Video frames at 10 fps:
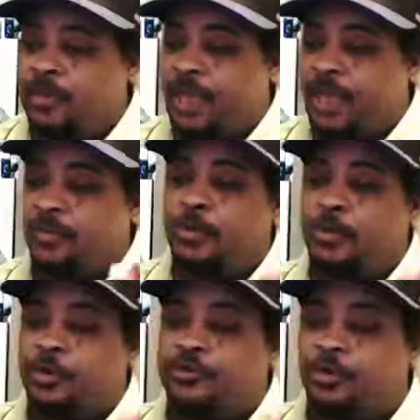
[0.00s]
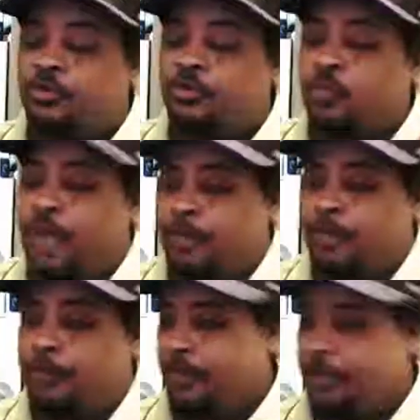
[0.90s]
like going to church without a
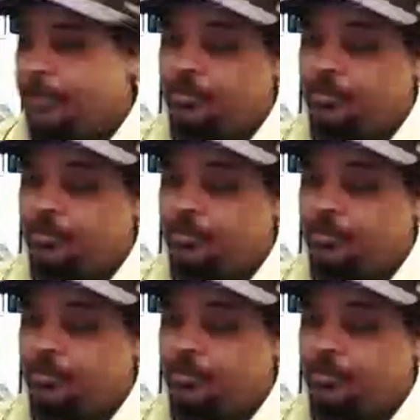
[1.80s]
Bible.